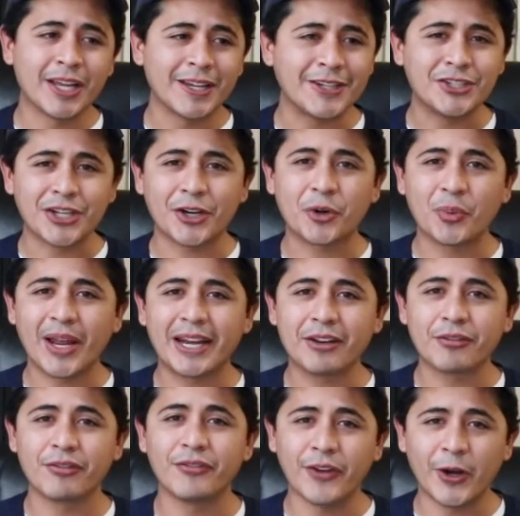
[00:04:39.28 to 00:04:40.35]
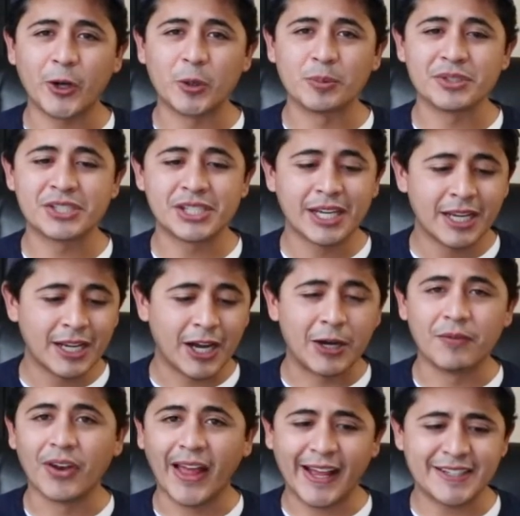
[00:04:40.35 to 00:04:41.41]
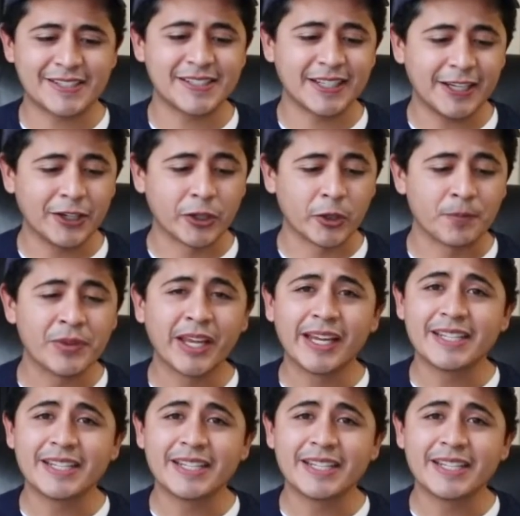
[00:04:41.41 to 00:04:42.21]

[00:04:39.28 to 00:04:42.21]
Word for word: generating films of last year,